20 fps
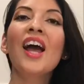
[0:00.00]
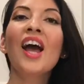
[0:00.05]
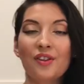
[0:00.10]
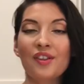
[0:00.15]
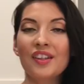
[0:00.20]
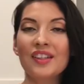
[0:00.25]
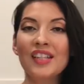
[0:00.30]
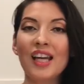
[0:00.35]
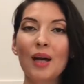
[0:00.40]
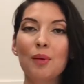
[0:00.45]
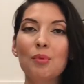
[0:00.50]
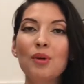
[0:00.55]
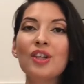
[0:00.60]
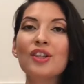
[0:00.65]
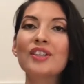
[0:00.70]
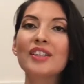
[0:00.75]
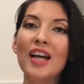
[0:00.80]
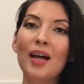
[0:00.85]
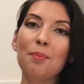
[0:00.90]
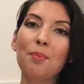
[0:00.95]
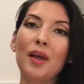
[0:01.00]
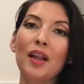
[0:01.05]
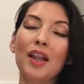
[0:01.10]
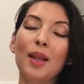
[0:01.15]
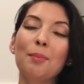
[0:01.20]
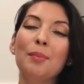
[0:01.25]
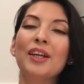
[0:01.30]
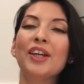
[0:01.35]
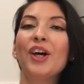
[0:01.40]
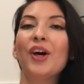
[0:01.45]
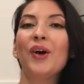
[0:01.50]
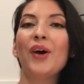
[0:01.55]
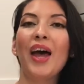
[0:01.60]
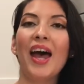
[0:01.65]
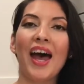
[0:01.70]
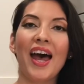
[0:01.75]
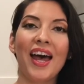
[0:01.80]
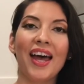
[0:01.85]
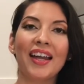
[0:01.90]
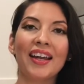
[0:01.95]
So the timer is up. Let me go
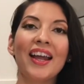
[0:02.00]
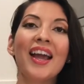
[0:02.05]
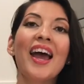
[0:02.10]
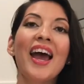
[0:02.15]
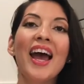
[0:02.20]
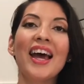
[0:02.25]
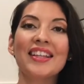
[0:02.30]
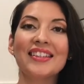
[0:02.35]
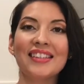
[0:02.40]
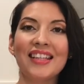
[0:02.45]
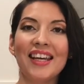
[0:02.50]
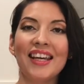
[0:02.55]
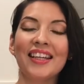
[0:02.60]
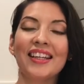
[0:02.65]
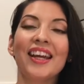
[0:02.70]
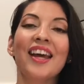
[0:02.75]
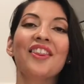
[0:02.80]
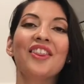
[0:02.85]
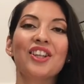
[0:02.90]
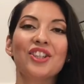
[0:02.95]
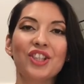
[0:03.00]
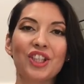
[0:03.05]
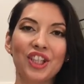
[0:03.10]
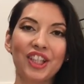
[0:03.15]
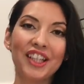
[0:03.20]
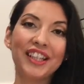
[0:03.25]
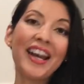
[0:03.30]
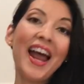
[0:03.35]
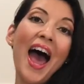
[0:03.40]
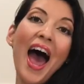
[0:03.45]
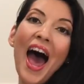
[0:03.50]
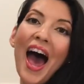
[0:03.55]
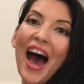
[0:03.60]
ahead and take the chicken